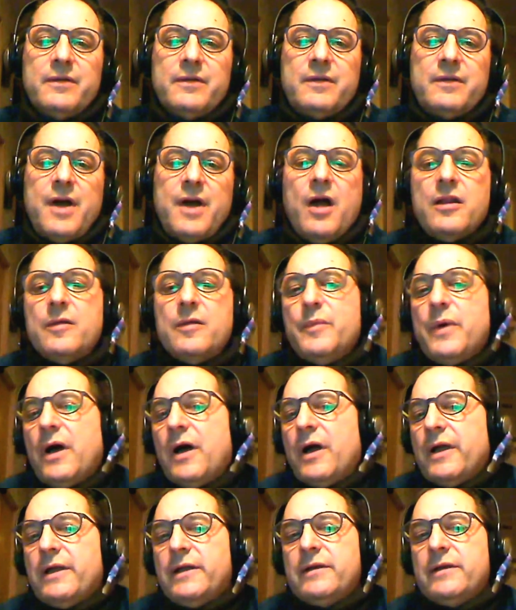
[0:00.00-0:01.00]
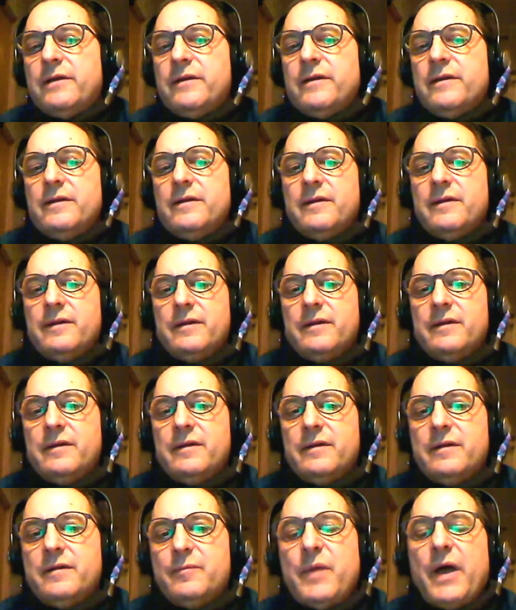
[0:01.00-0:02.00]
Columbine,
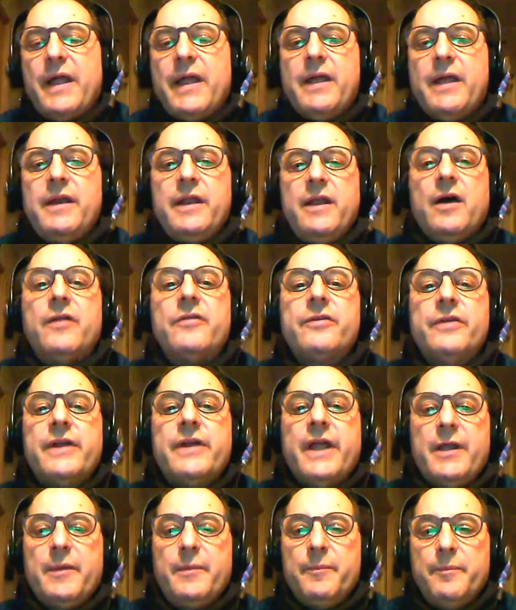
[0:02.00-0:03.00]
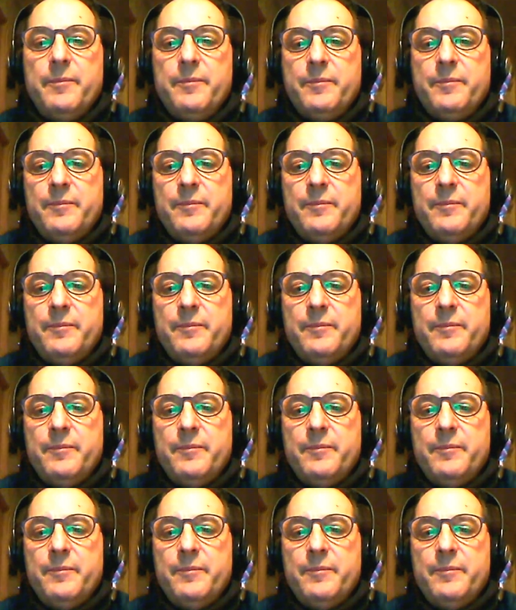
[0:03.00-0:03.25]
by any other name,